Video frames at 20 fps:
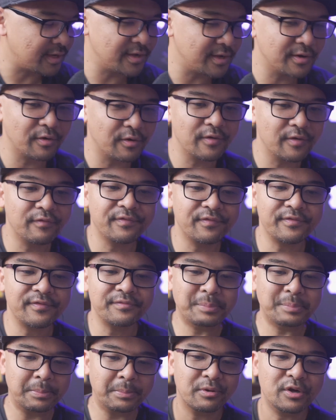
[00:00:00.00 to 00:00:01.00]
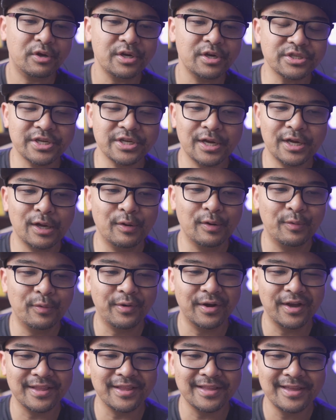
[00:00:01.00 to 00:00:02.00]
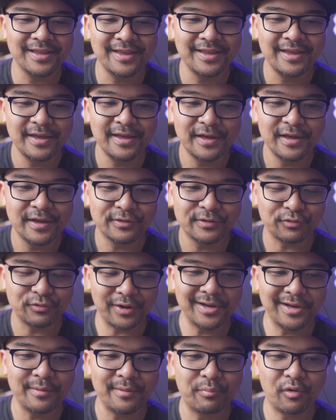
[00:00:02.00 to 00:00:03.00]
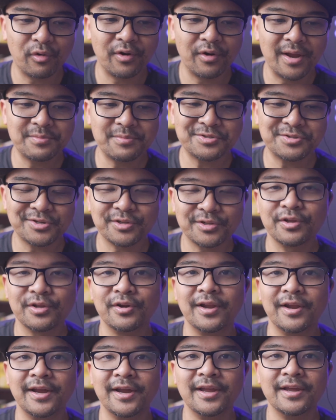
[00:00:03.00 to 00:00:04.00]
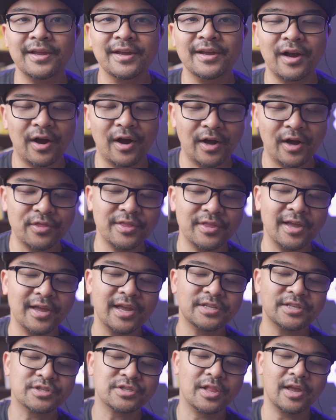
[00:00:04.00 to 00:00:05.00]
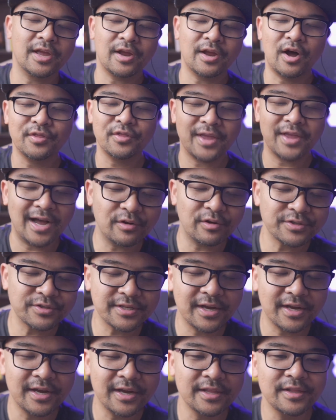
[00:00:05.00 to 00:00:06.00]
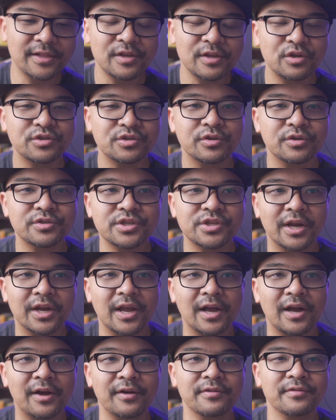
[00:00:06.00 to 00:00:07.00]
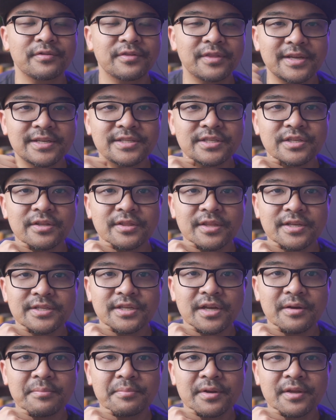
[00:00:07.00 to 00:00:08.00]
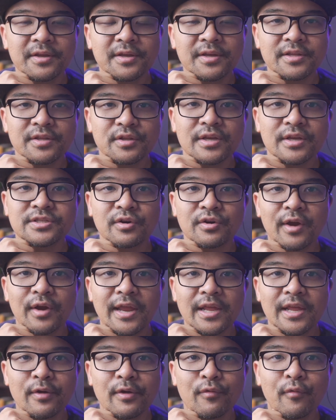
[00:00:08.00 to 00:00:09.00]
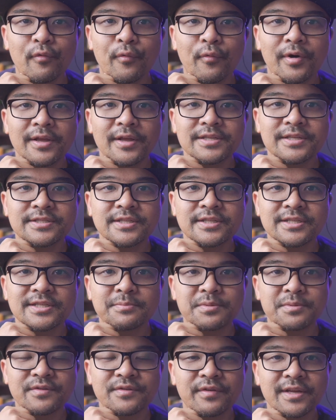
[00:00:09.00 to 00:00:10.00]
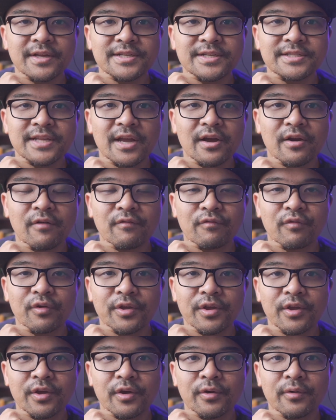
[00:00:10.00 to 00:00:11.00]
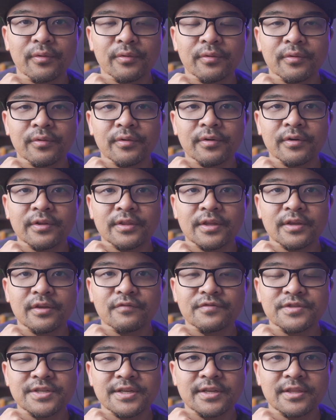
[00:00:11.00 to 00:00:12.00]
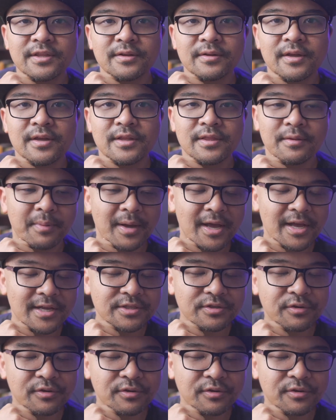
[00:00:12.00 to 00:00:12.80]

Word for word: you know if people are going to check out what training program should look like on the like on the outside you should check out this this company is there any ones that specifically stand out for you that you've seen in, in the past